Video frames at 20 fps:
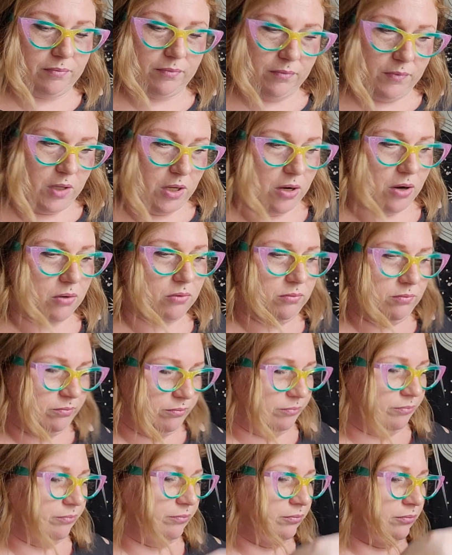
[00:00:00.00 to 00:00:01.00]
you know.
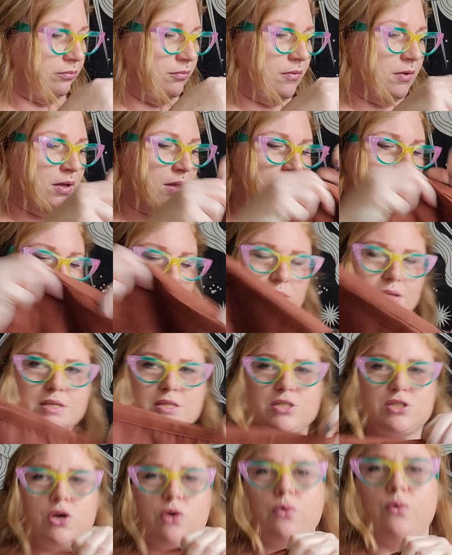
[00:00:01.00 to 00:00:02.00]

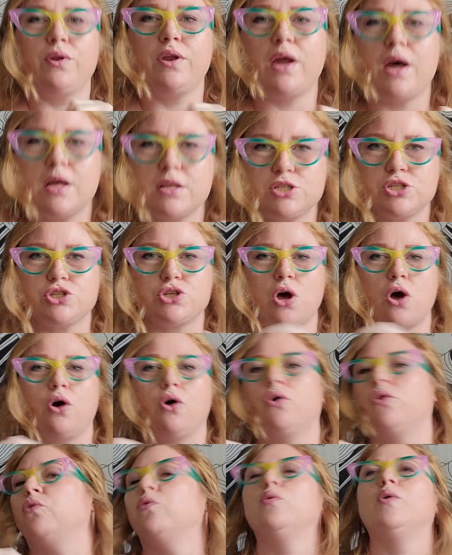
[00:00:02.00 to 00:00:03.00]
So not
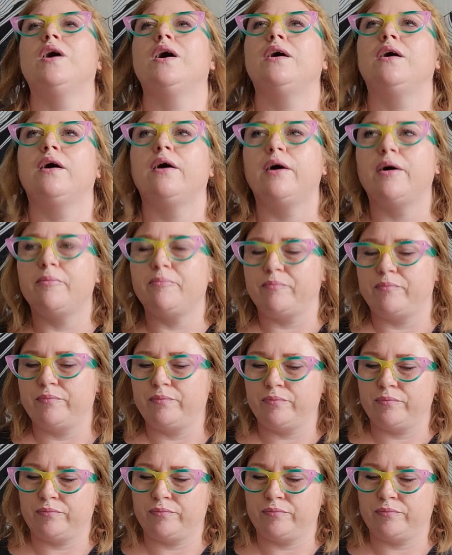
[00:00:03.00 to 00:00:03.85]
so, um,